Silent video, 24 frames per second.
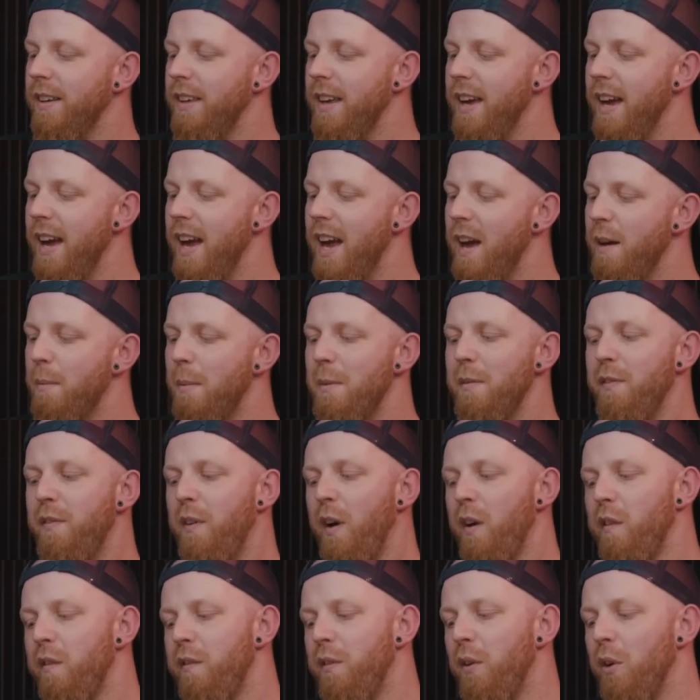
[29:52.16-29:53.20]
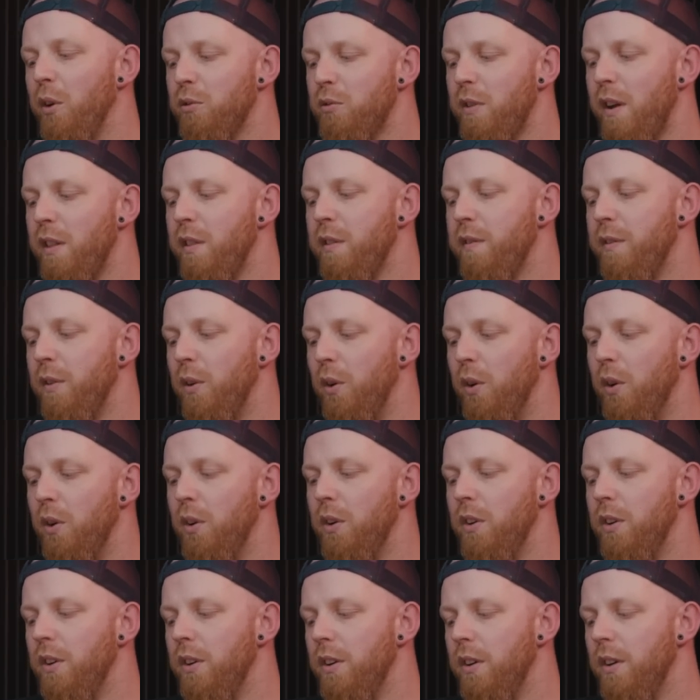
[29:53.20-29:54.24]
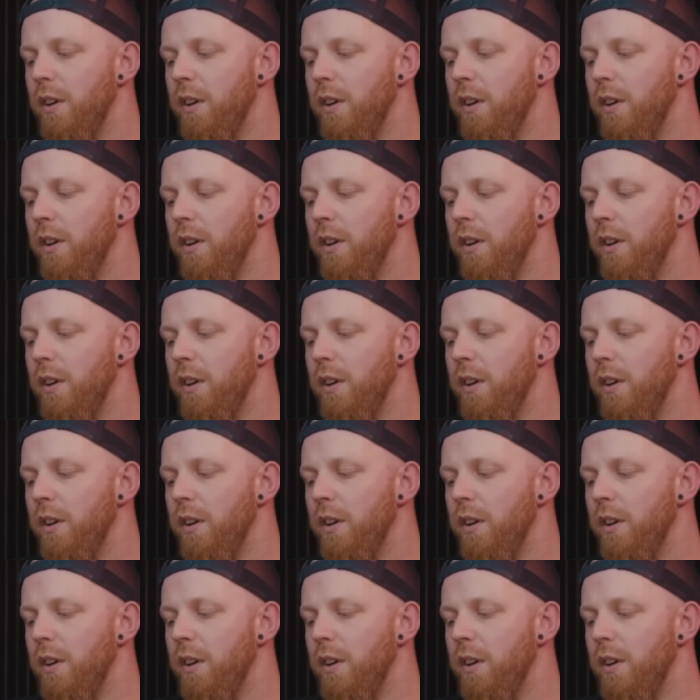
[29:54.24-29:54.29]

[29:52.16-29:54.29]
Yeah, I mean, fight 4, strength 4,